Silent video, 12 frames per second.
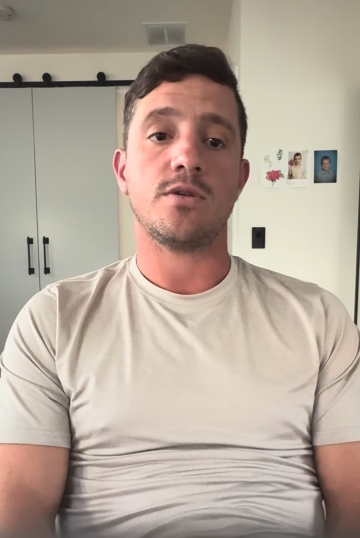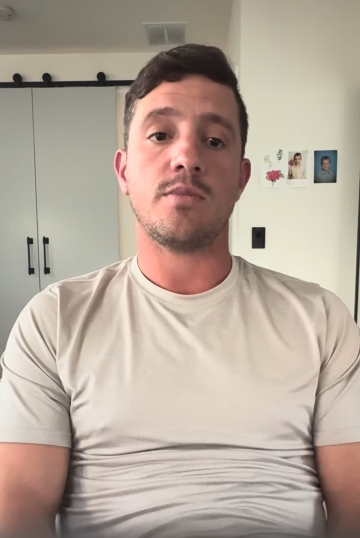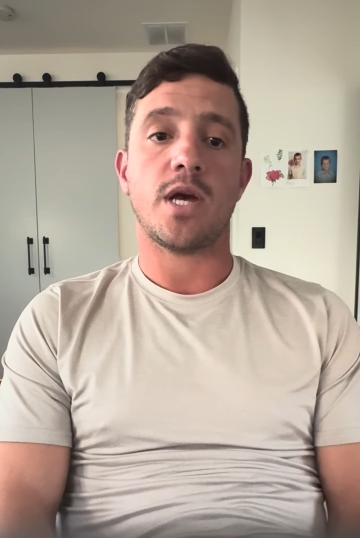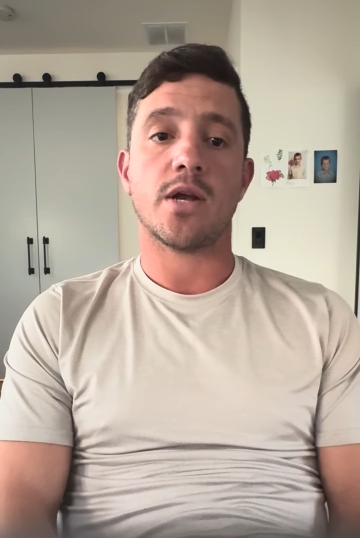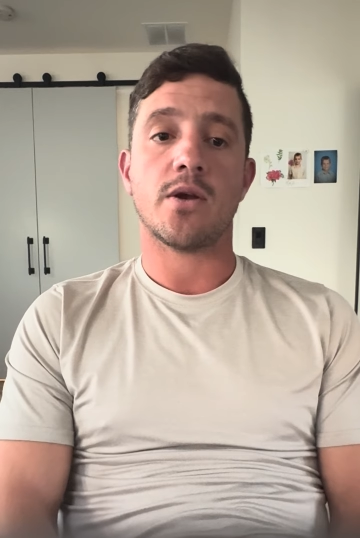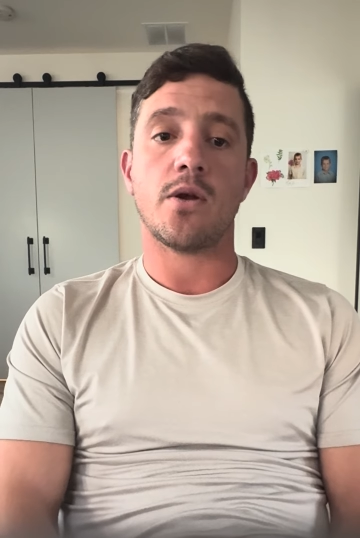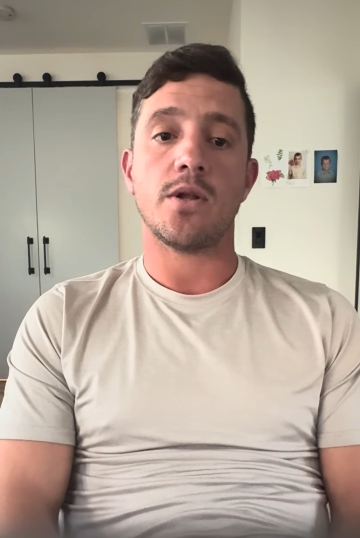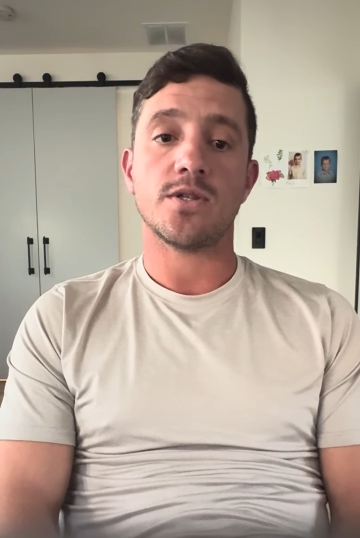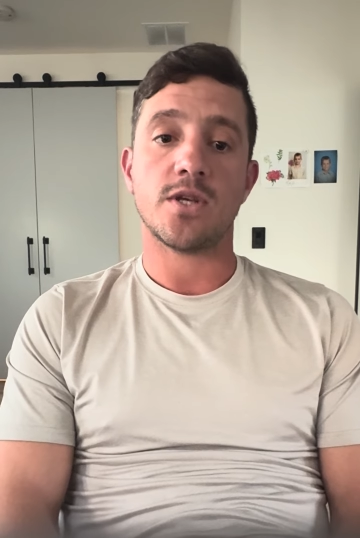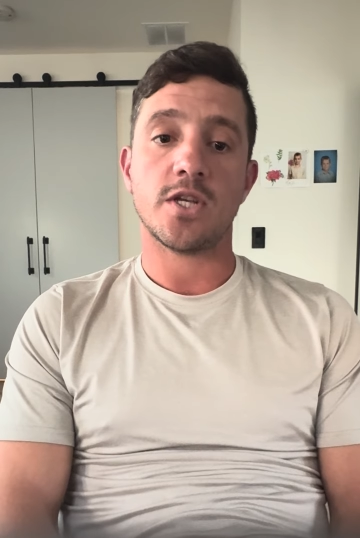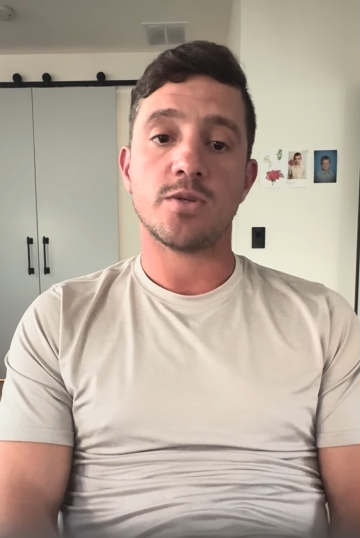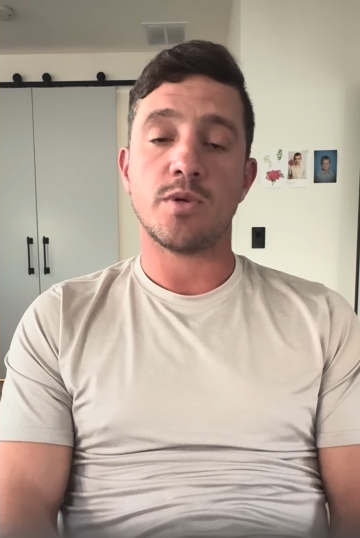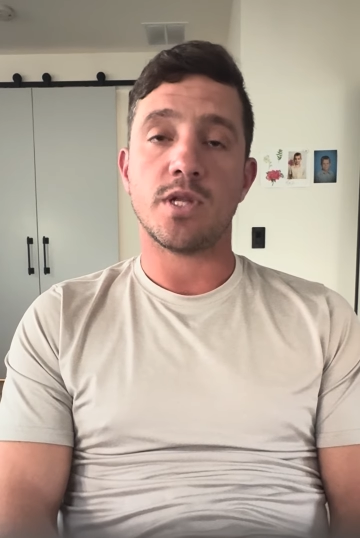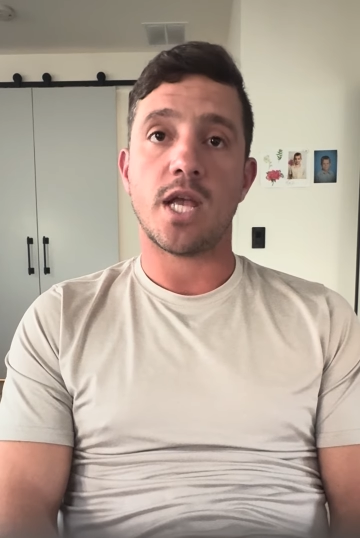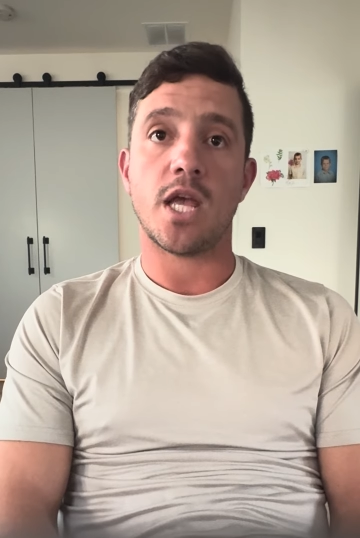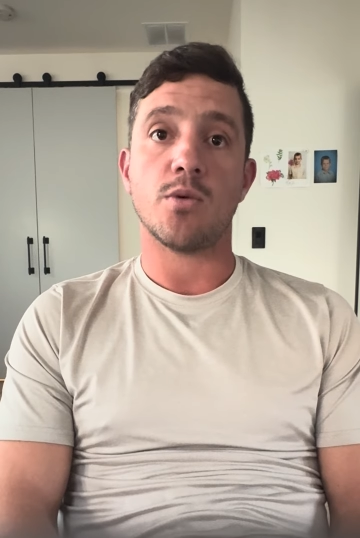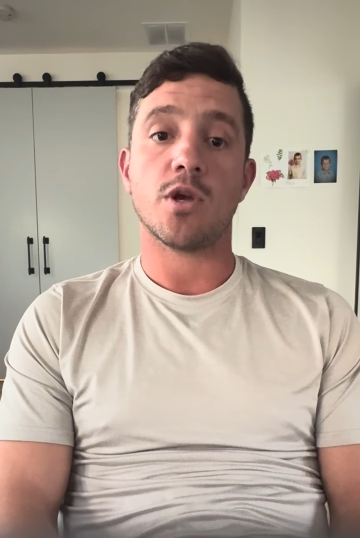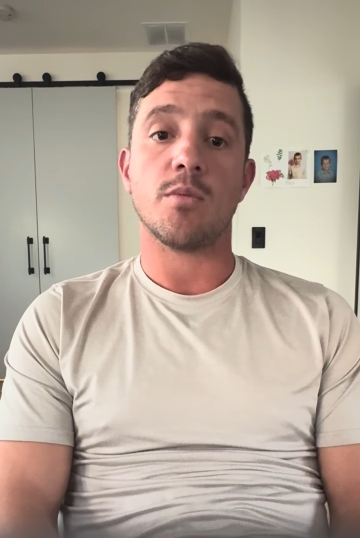Background Assessment,
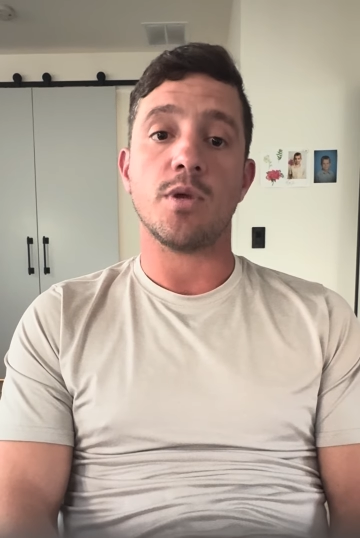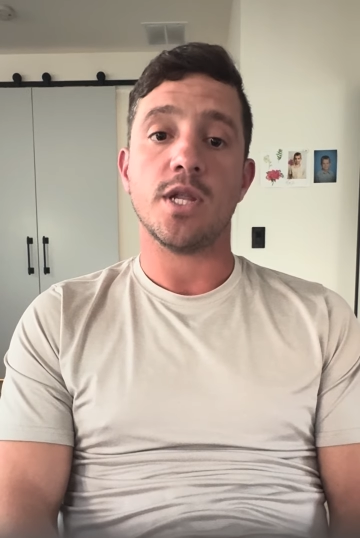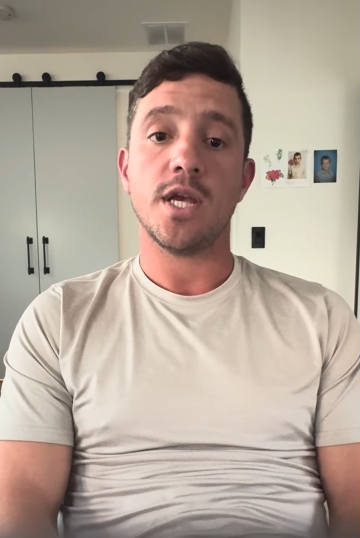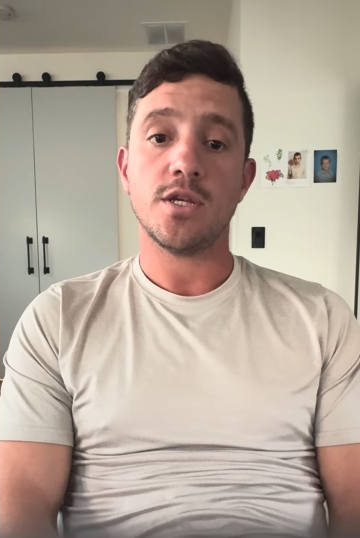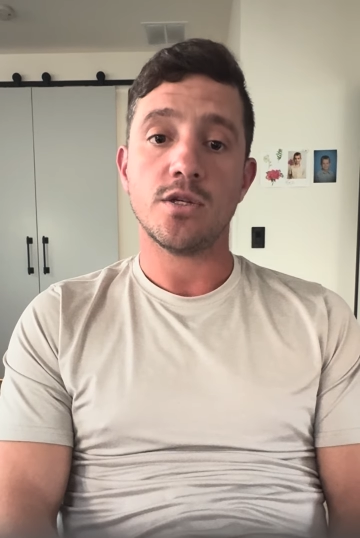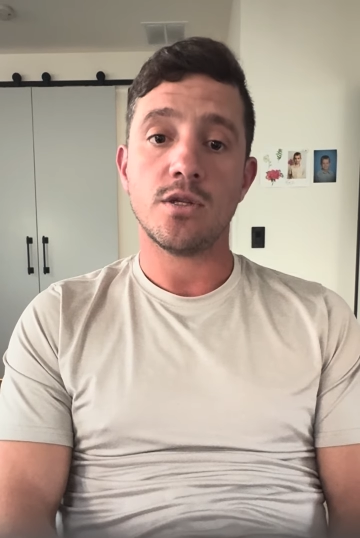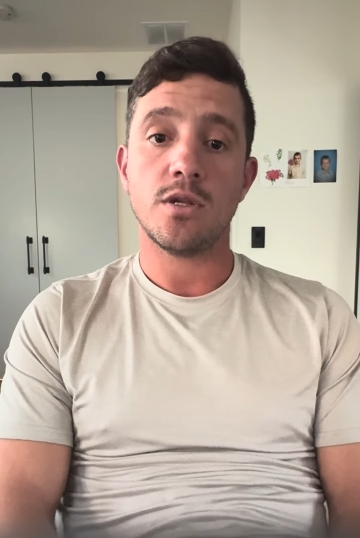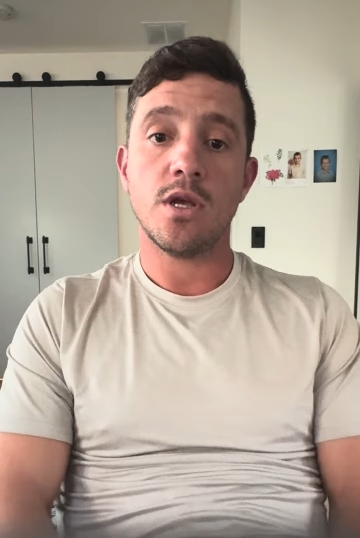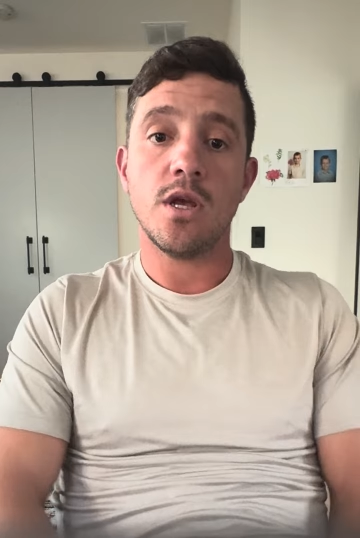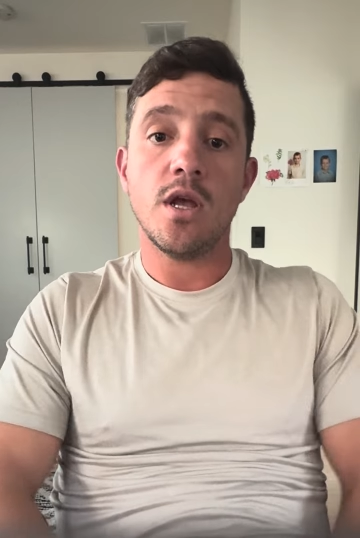and Recommendation,